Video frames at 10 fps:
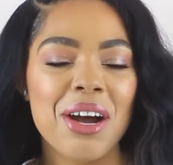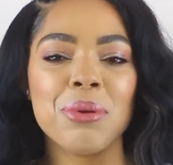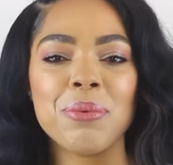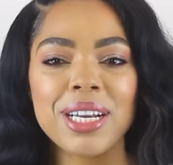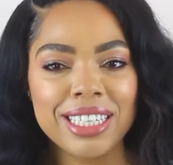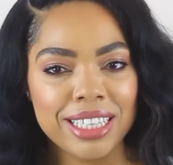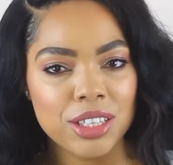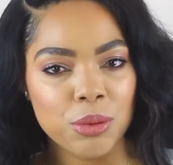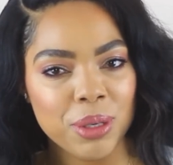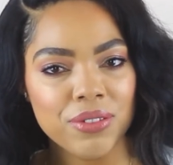we wanted a
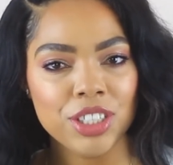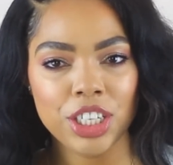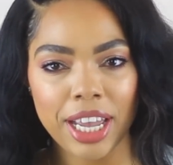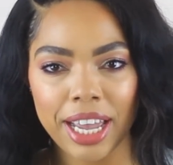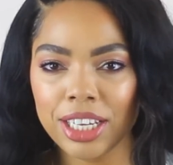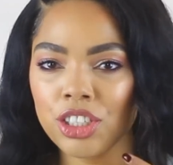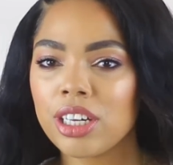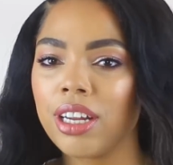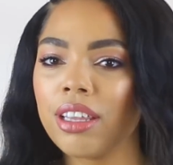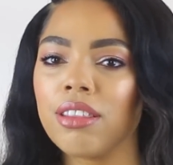little bit of a change
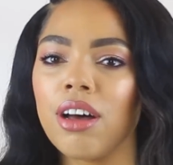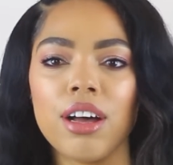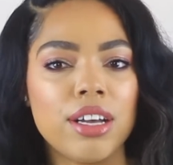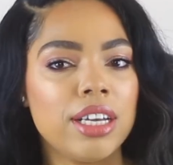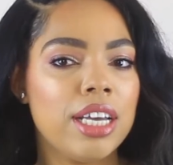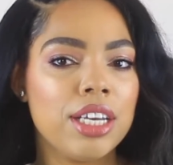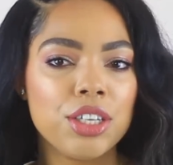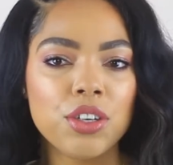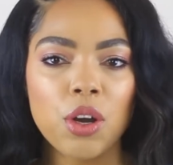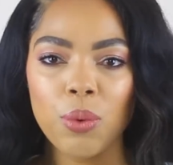and I thought,
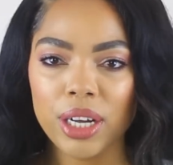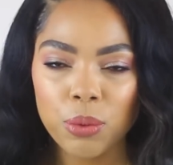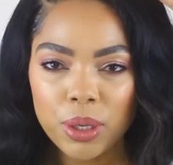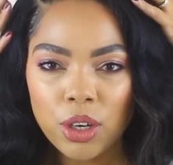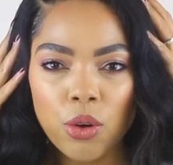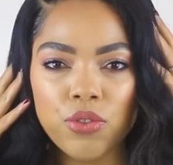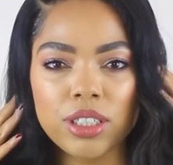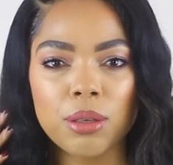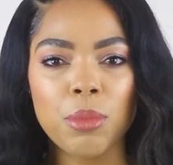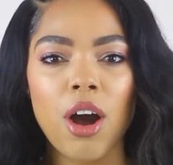you know, why don't we go for
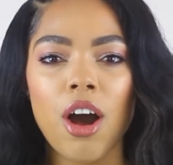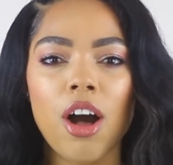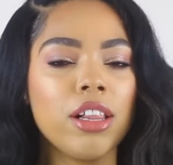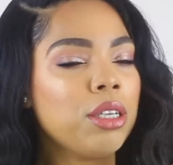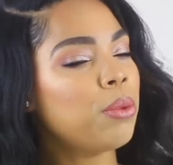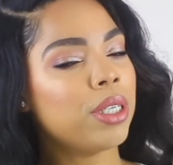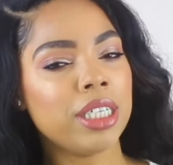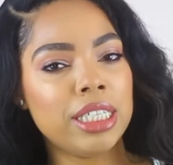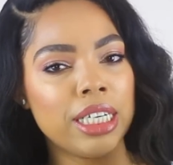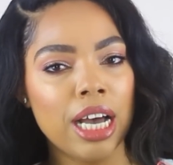some
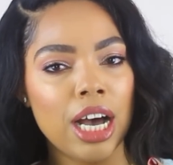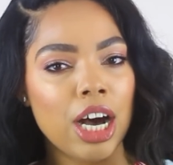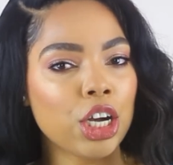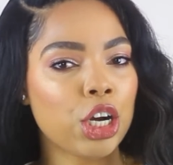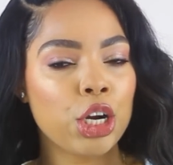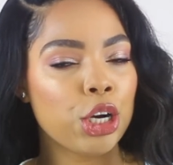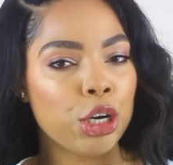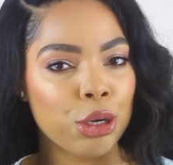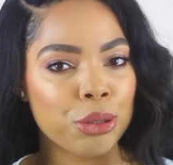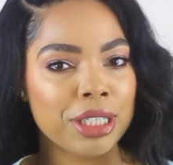Hollywood
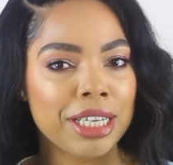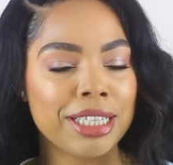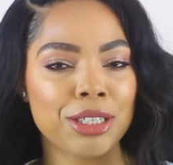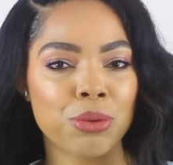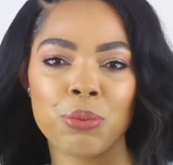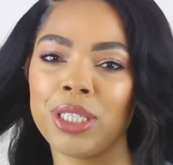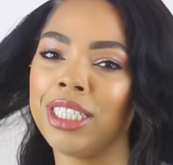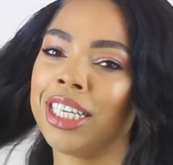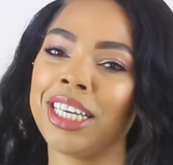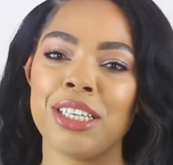curls and that's what we
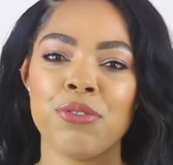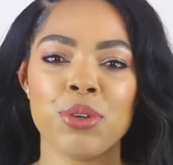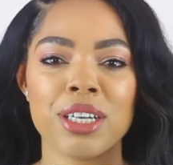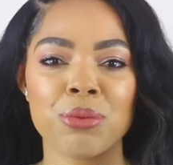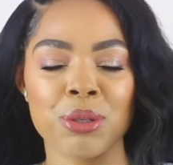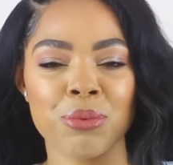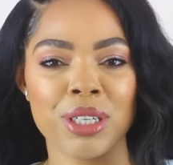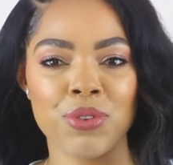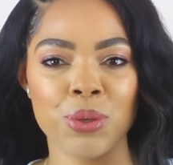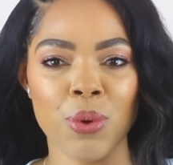did. If you guys want a
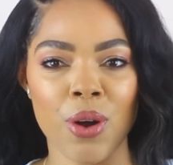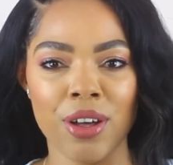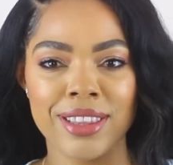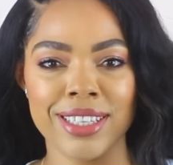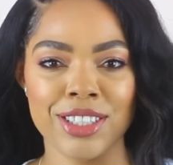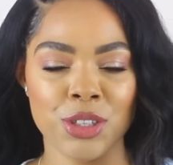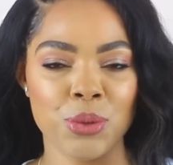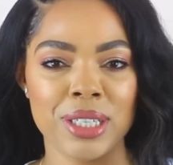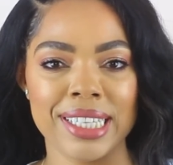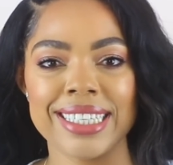review on this
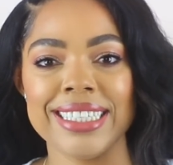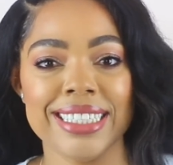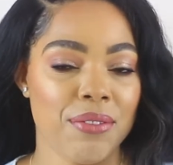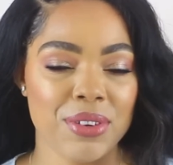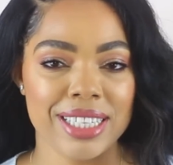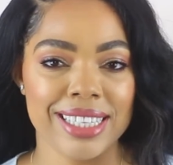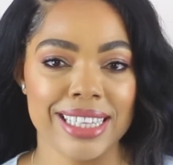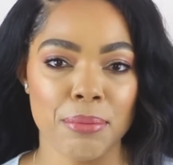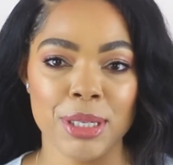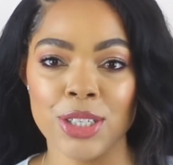unit, then definitely
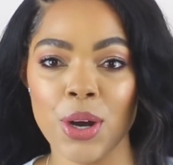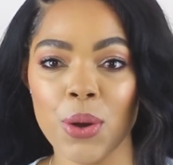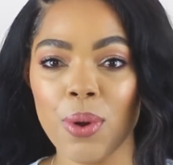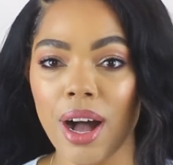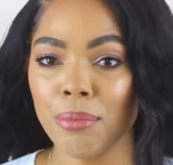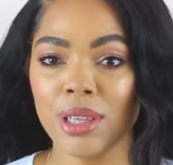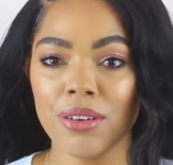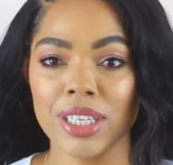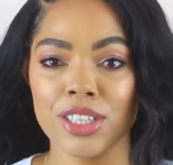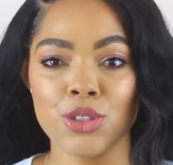let me know. I'm
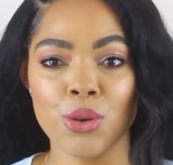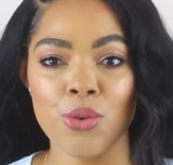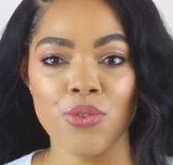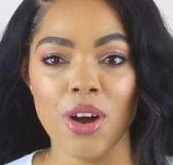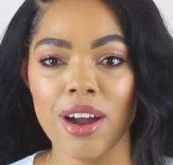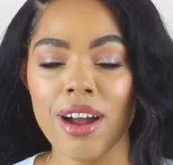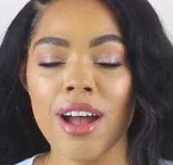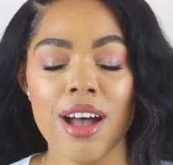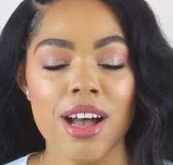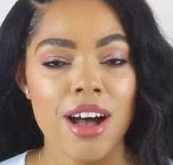loving it so far.
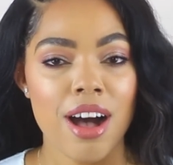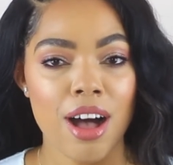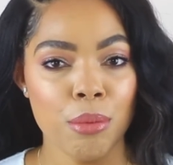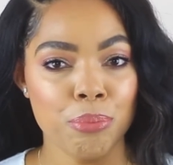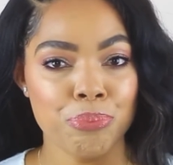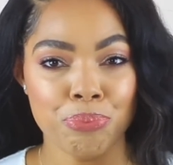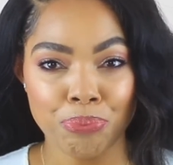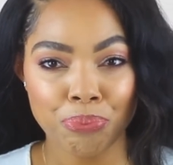Um,